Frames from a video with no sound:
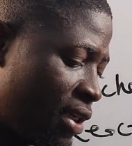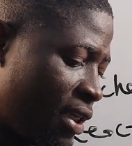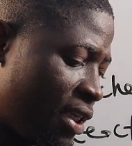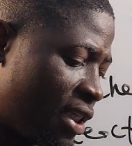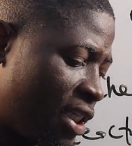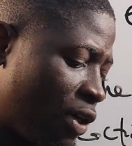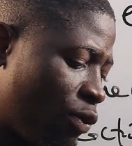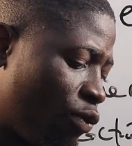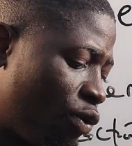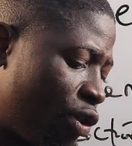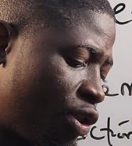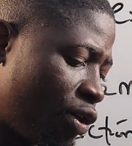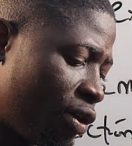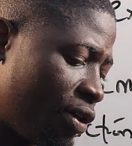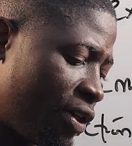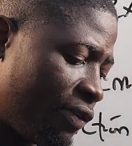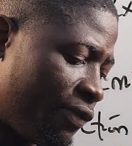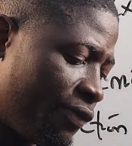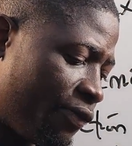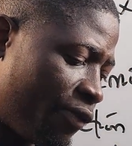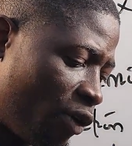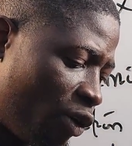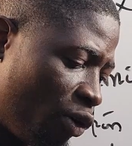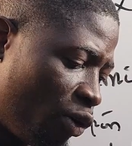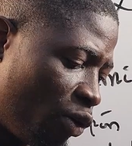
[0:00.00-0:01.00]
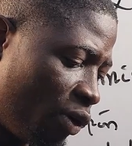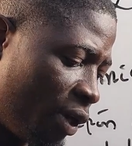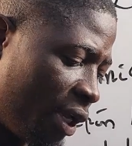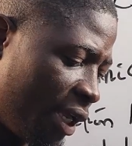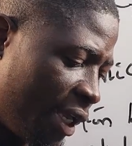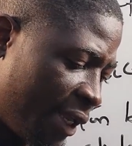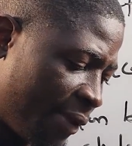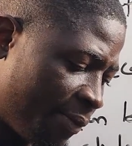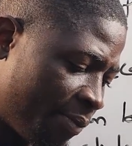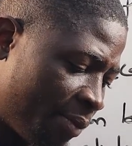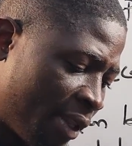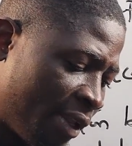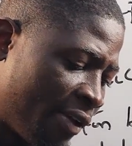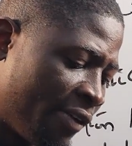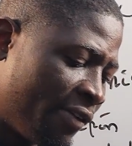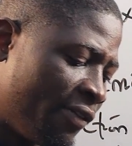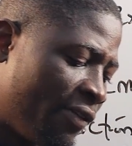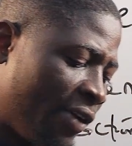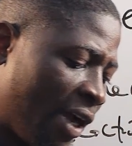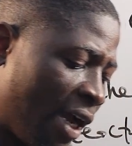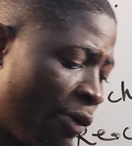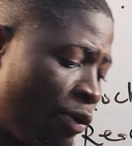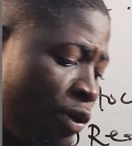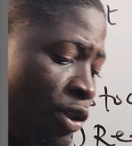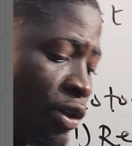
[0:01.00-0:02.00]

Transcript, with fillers: they say which of the following uh,